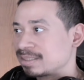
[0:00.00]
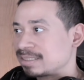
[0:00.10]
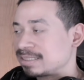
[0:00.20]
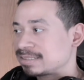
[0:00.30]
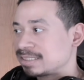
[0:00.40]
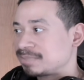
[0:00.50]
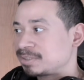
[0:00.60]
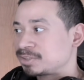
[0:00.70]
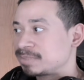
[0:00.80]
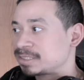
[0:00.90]
And I sent a
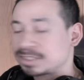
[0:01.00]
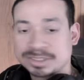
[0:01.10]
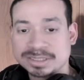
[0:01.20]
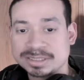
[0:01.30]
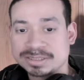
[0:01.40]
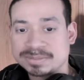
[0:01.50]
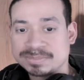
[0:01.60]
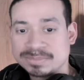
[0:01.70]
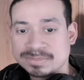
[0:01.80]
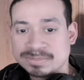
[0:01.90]
bunch of messages
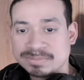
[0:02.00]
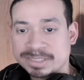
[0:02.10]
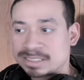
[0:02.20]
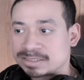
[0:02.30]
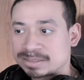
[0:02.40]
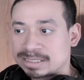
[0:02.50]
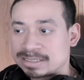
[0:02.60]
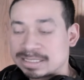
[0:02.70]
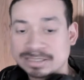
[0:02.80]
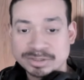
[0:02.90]
because
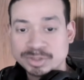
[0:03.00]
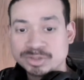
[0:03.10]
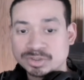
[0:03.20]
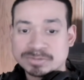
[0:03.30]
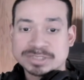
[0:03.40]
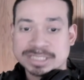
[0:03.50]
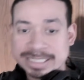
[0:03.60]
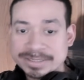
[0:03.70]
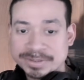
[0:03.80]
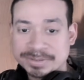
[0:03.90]
a lot of the YouTubers that
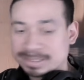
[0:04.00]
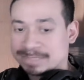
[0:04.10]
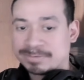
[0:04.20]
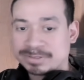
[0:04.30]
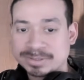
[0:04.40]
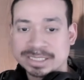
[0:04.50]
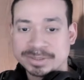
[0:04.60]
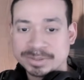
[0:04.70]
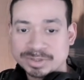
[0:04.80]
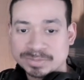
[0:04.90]
I know, because I'm friends with a lot
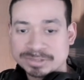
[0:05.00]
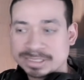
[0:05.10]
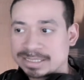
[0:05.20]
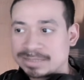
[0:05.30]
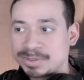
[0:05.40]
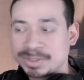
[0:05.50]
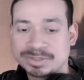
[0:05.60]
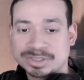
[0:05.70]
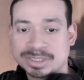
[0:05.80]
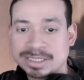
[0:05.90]
of YouTubers, they're like, oh, you
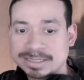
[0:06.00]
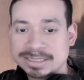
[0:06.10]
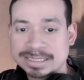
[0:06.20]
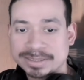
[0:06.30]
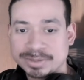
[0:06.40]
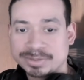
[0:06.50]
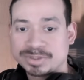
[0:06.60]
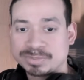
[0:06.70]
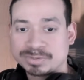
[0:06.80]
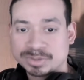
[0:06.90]
should contact
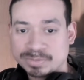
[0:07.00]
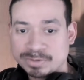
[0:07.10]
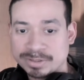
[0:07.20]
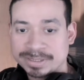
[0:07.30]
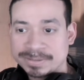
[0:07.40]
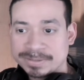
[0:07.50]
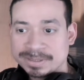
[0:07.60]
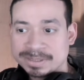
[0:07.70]
YouTube support,